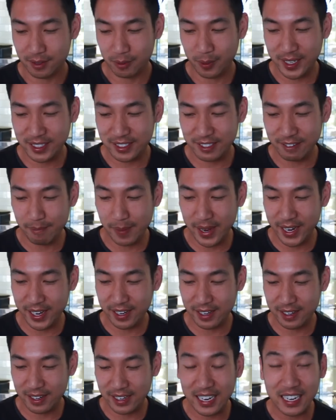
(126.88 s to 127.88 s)
Waste of
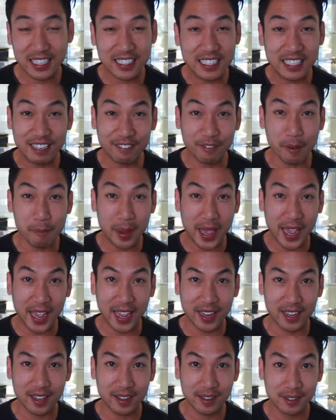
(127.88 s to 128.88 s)
money, and I didn't even
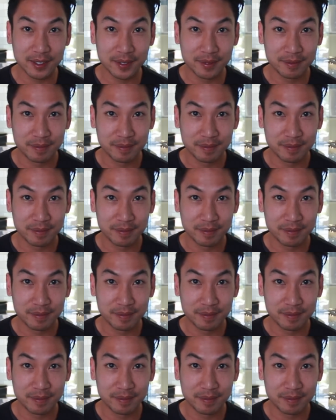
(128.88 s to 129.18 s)
pay.